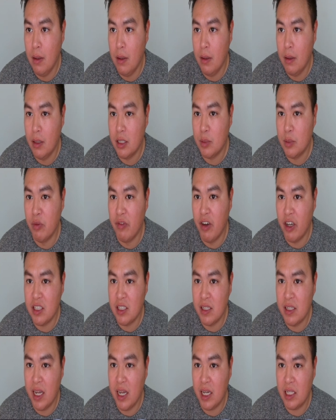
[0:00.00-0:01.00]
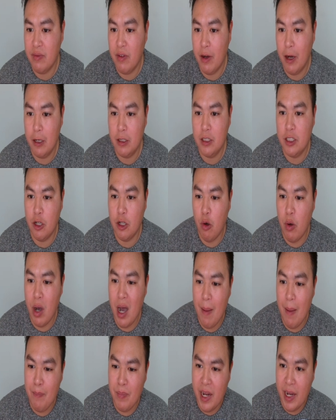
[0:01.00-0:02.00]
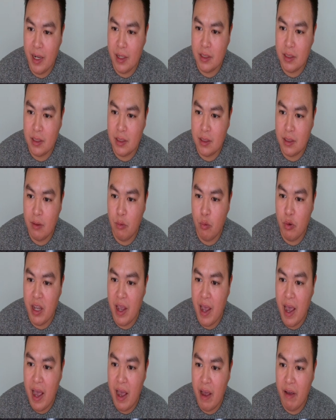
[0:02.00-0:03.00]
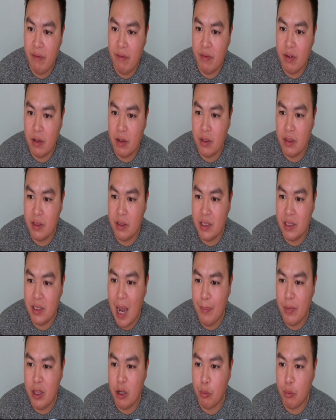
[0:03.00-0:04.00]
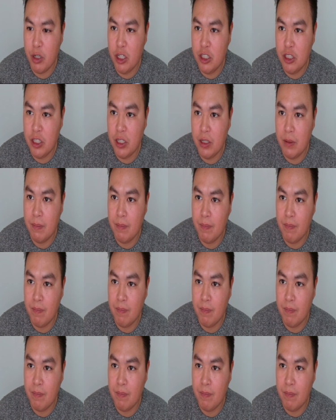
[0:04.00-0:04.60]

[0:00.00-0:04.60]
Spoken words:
Let's move on to the next fight. So up next, we have Tabatha Ricci